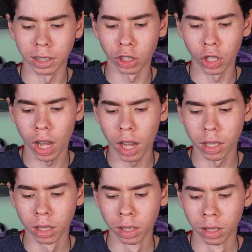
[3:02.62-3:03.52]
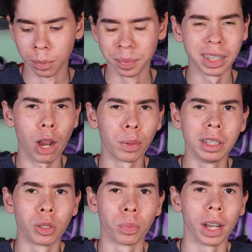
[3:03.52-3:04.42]
and it's not not
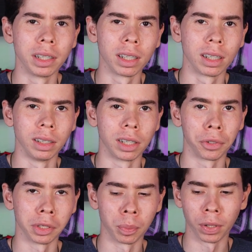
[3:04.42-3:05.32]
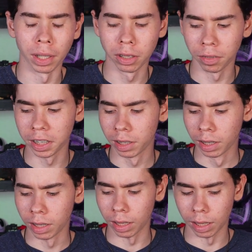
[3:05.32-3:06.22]
really surprising considering the price of it.
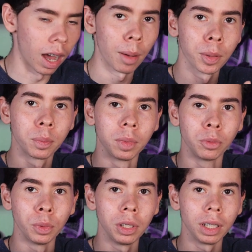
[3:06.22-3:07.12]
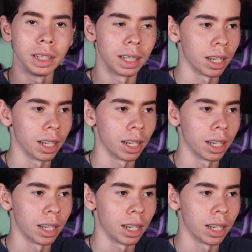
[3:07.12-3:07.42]
The hop-up wheel is